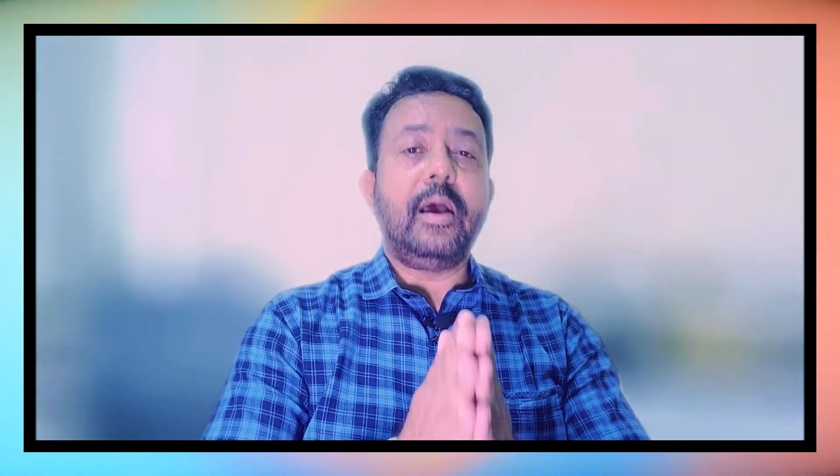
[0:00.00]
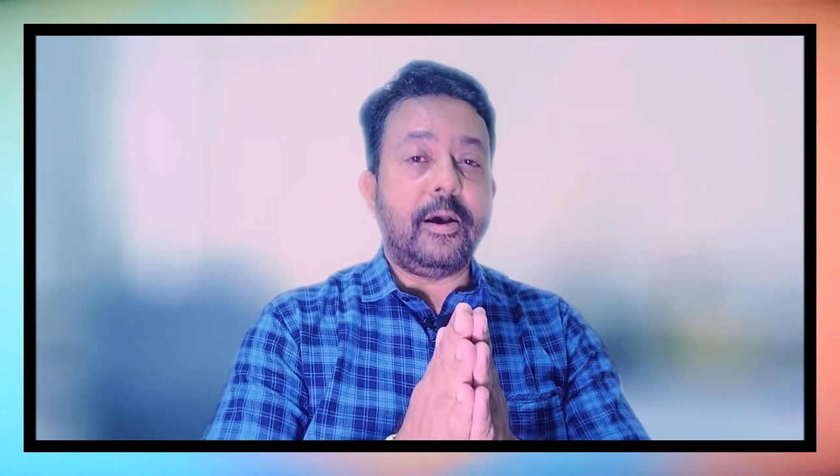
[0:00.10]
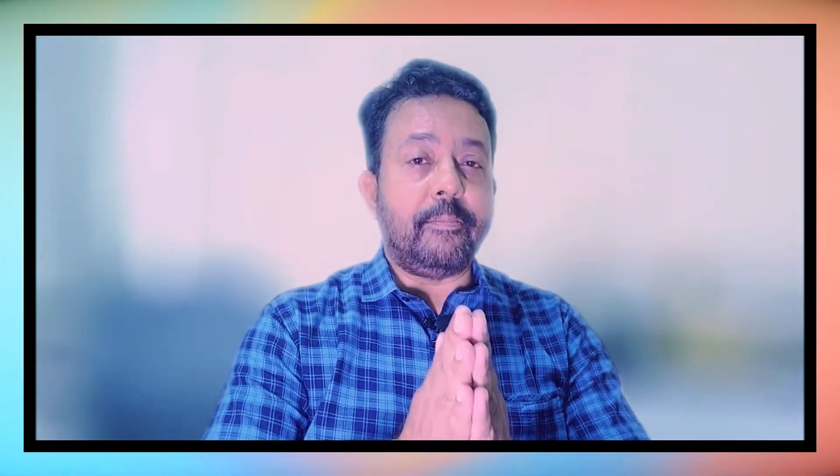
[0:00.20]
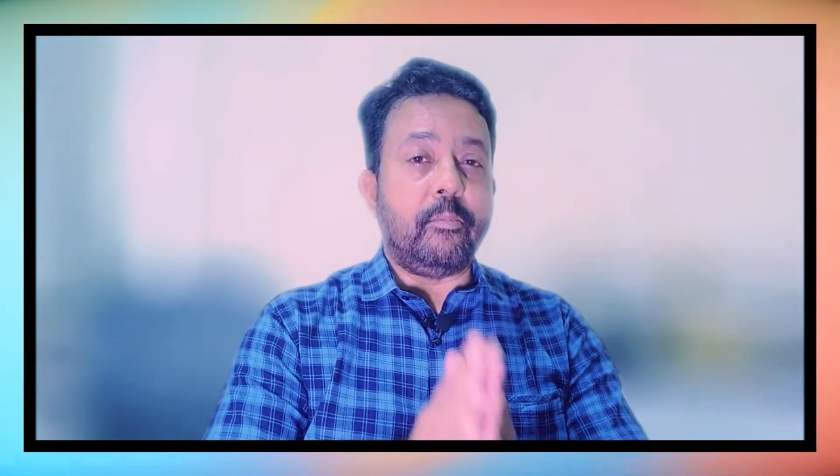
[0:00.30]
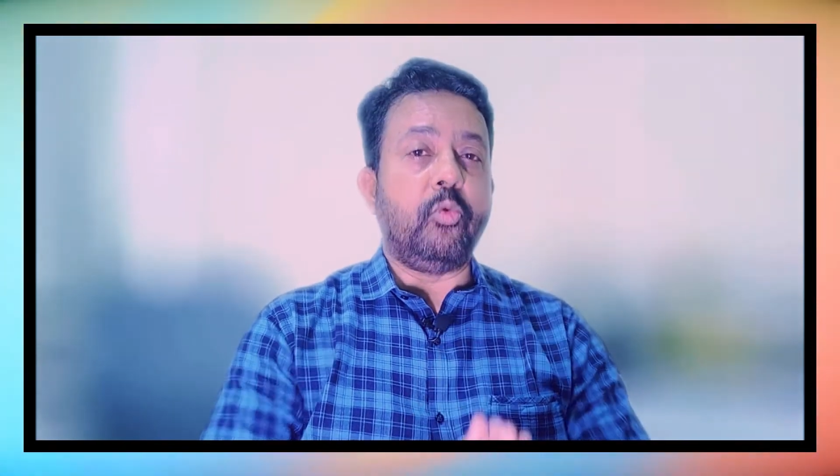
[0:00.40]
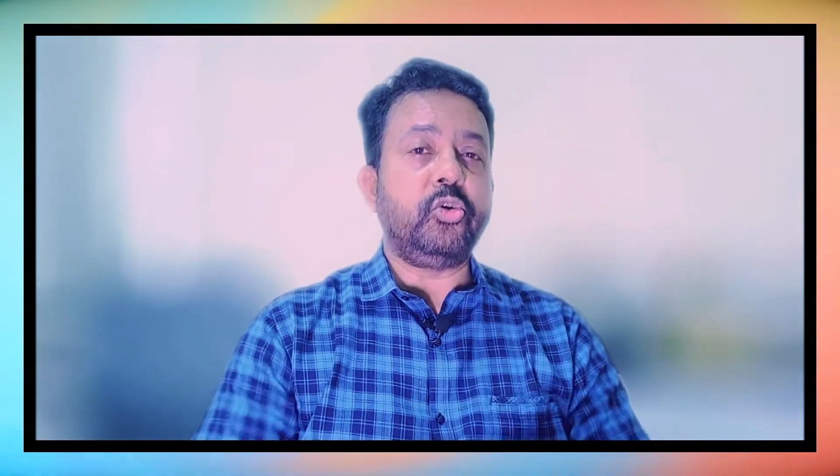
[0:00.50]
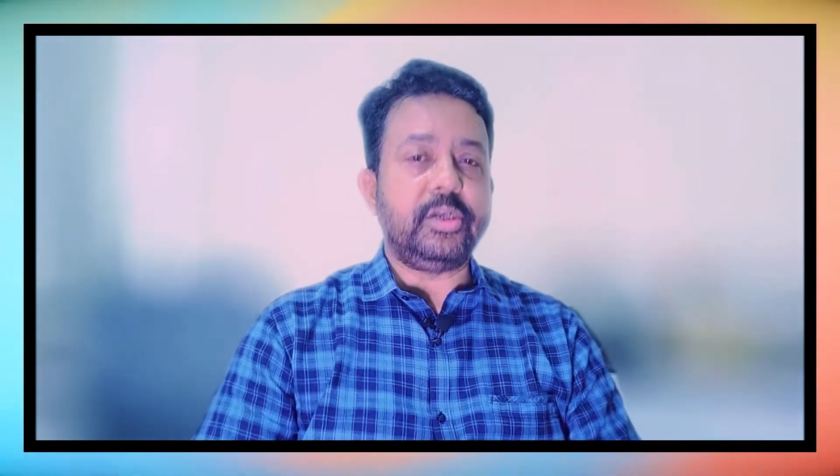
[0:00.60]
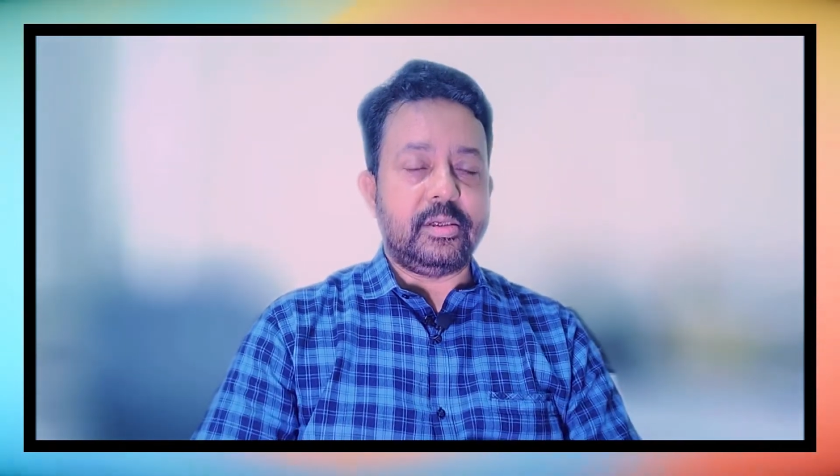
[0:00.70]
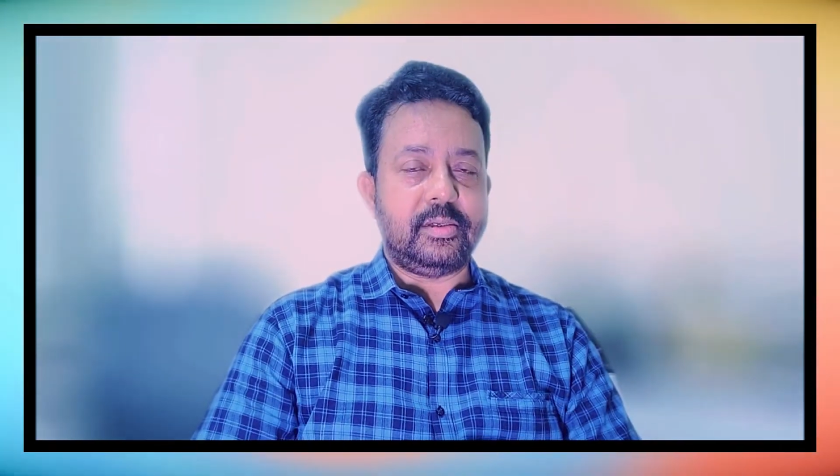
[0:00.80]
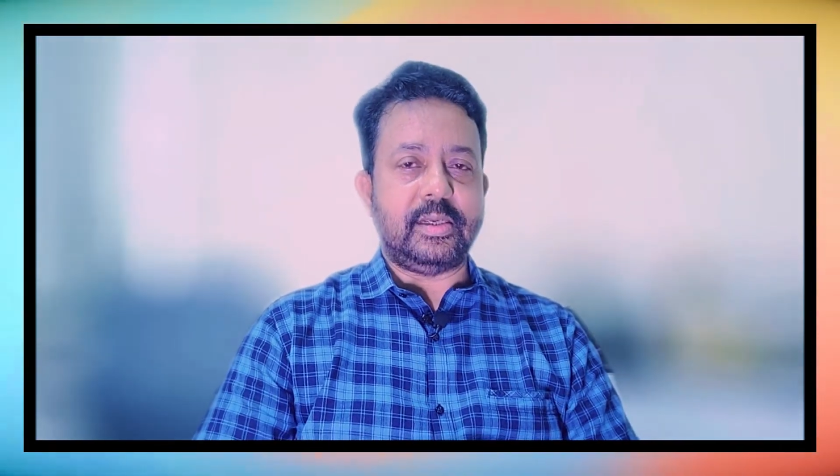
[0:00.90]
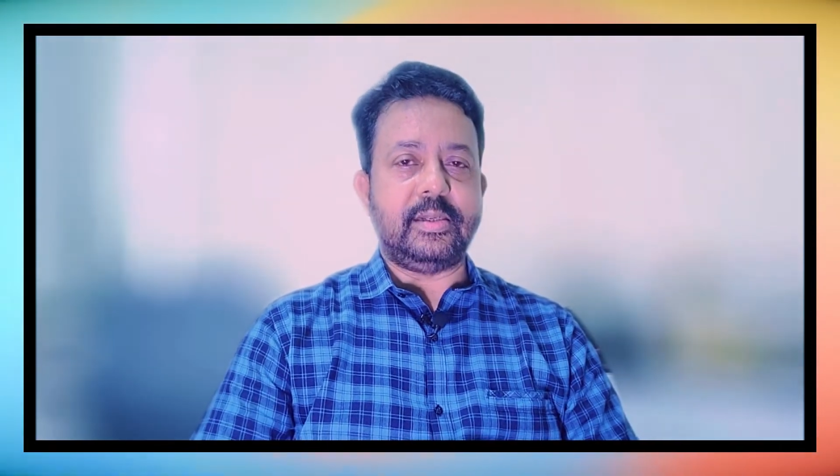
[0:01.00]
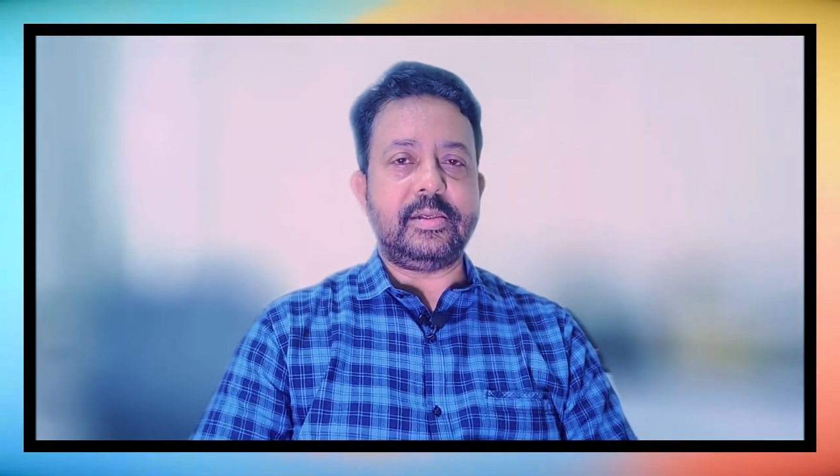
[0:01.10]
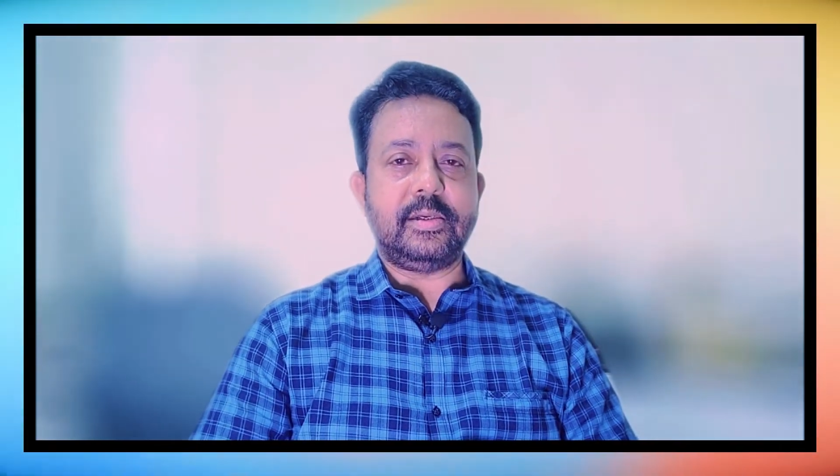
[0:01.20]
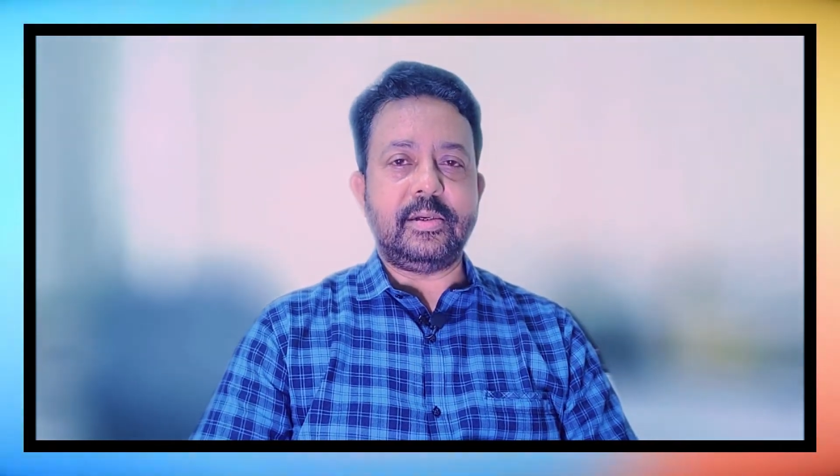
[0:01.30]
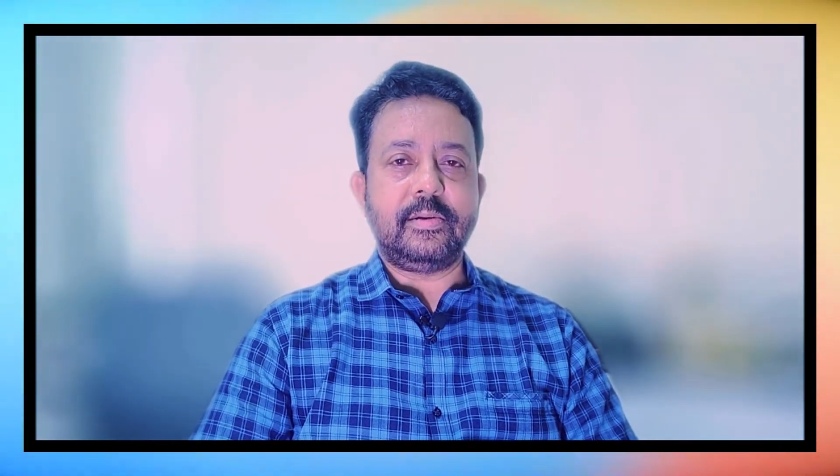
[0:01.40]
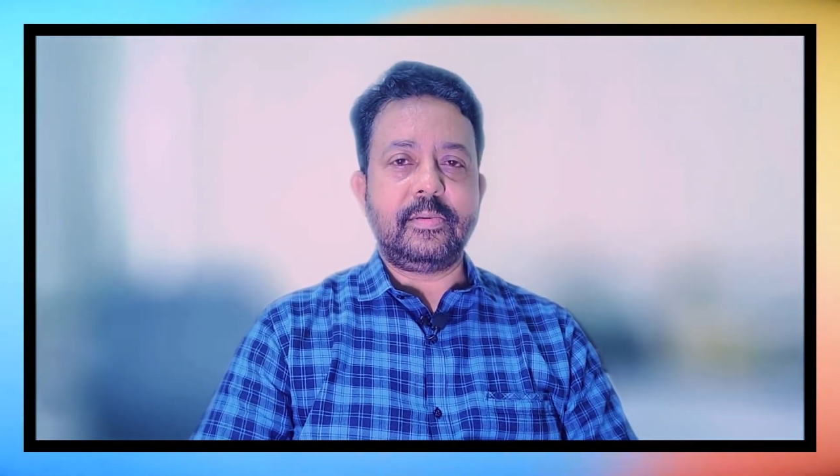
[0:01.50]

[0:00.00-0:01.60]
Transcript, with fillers: a motion sensor.